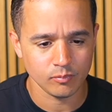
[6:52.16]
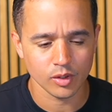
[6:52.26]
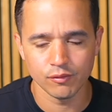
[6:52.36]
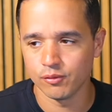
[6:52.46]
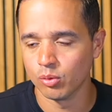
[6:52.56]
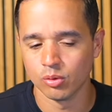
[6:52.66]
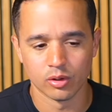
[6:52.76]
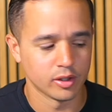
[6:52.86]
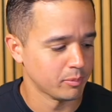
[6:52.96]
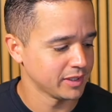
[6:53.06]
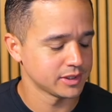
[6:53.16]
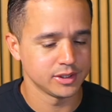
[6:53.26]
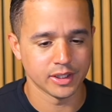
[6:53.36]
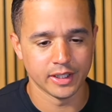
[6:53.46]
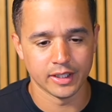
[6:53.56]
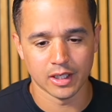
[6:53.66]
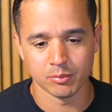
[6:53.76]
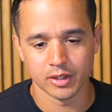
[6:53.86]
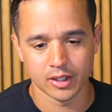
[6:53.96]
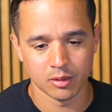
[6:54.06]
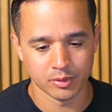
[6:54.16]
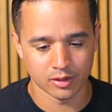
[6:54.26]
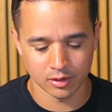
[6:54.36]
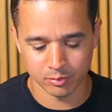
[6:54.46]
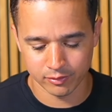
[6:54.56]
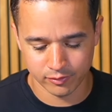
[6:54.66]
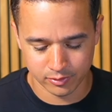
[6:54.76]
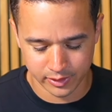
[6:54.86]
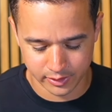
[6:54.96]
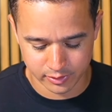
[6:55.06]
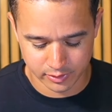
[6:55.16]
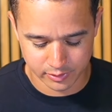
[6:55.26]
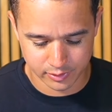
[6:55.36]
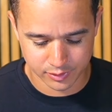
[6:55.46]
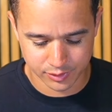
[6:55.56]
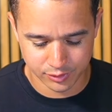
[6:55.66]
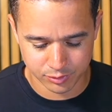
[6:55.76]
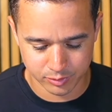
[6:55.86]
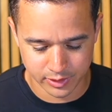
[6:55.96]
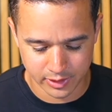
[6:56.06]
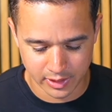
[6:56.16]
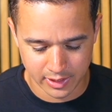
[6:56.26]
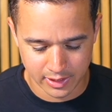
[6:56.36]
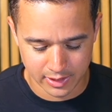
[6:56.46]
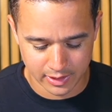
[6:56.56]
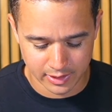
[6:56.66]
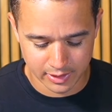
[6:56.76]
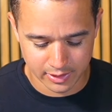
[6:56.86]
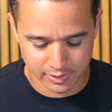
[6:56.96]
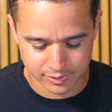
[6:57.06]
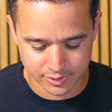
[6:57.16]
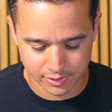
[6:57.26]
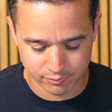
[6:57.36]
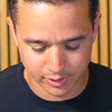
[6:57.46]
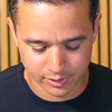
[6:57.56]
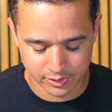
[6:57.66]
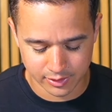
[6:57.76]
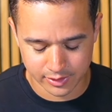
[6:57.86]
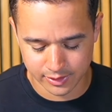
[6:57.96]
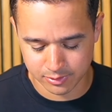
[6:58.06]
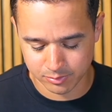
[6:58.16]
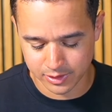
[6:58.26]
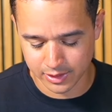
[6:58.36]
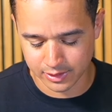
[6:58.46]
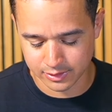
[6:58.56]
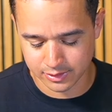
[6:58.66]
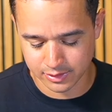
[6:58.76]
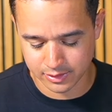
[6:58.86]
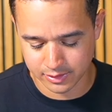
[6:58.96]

for a message and I'm going to come out on my phone here, excuse me, and see if we can dictate some text.